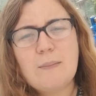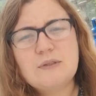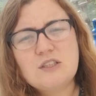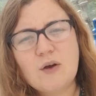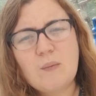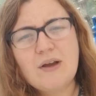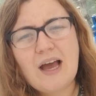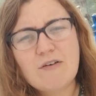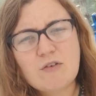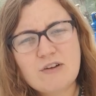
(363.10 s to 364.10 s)
So we
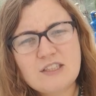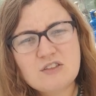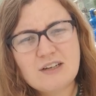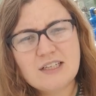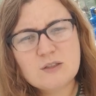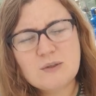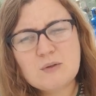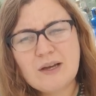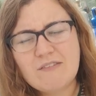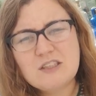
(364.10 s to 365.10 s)
have green drinks,
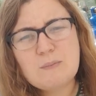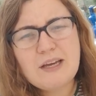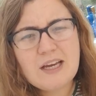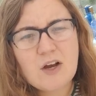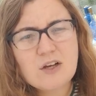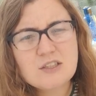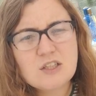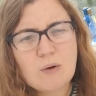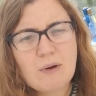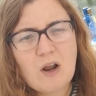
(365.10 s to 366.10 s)
which we have a speaker
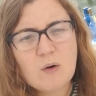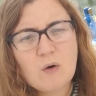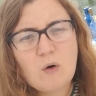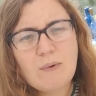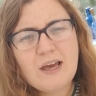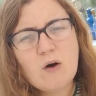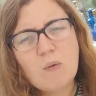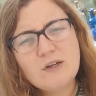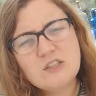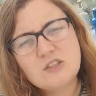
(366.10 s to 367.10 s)
to come along normally,
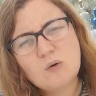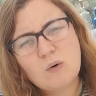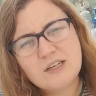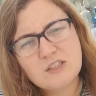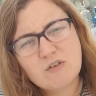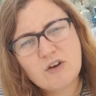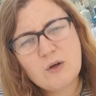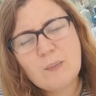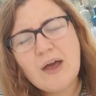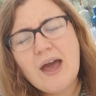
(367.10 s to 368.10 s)
or we just talk as a
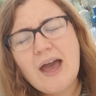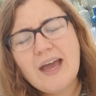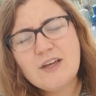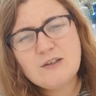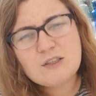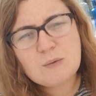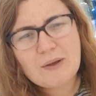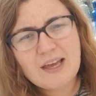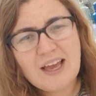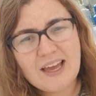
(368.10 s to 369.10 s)
group. It used to
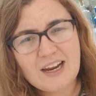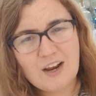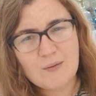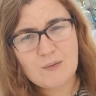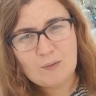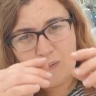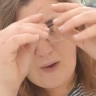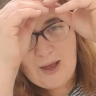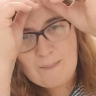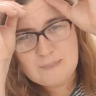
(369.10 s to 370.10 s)
be in a
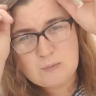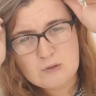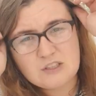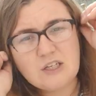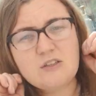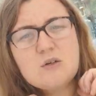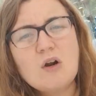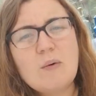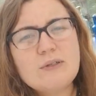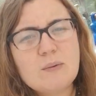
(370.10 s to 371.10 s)
local sports and social
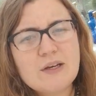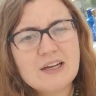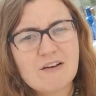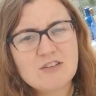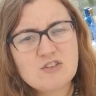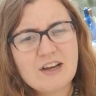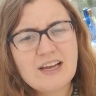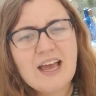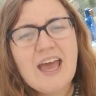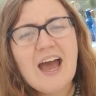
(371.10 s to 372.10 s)
club, so we could have a
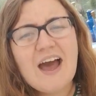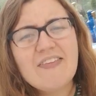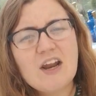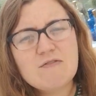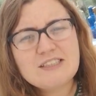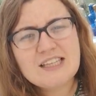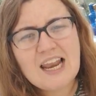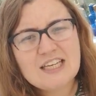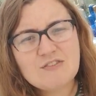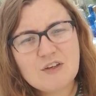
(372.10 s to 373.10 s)
drink. And then obviously the
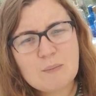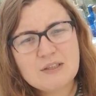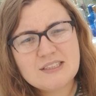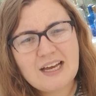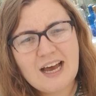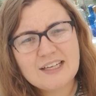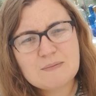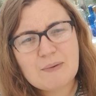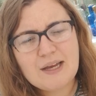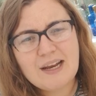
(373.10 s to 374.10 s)
last few months it
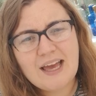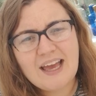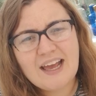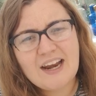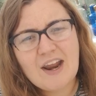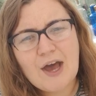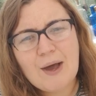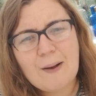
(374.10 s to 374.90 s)
has been in